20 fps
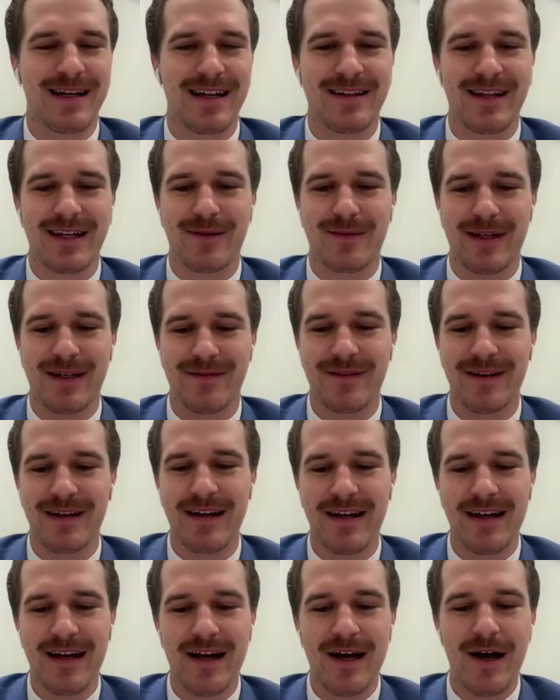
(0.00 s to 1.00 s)
I think
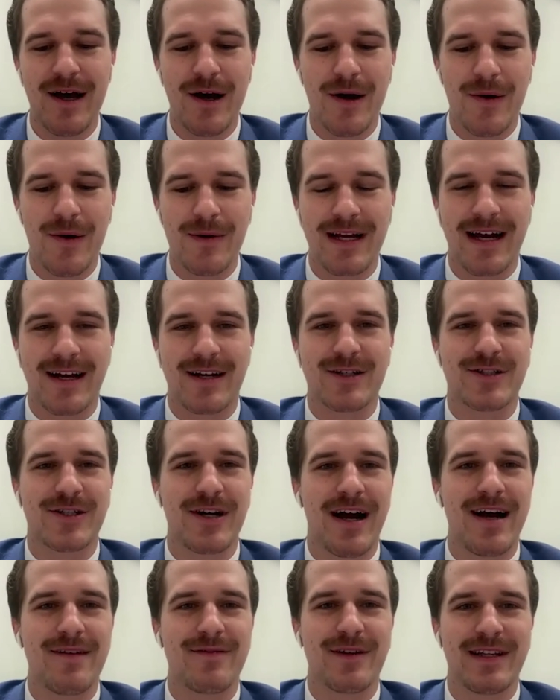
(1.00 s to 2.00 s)
we kind of
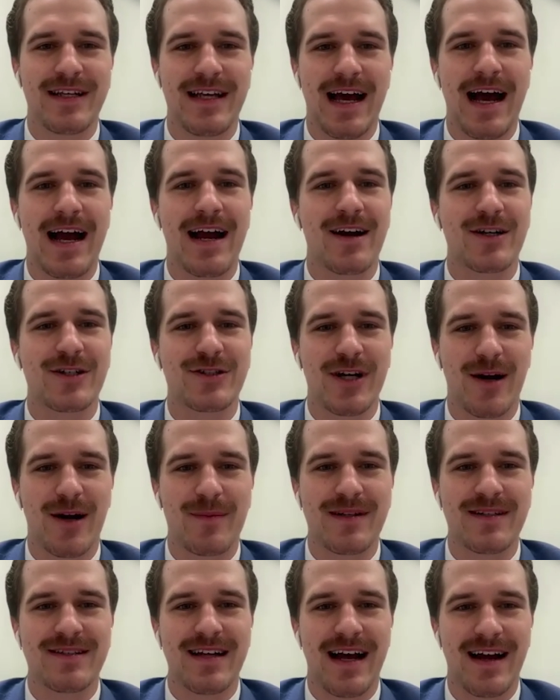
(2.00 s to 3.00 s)
strive on the iron
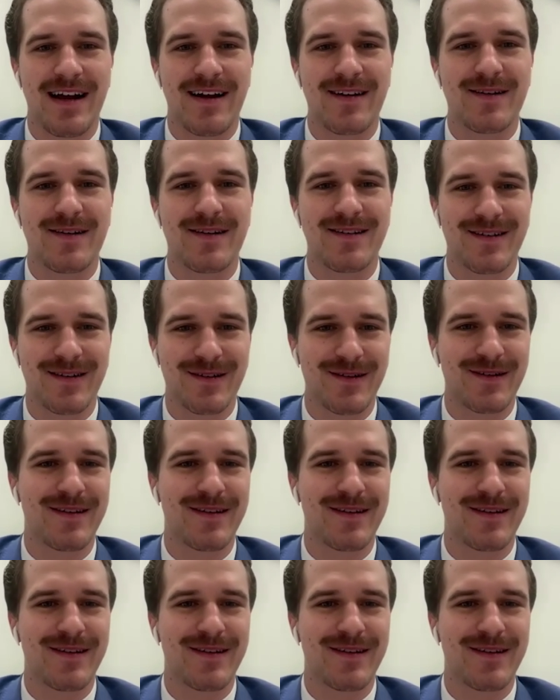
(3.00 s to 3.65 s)
sharpens iron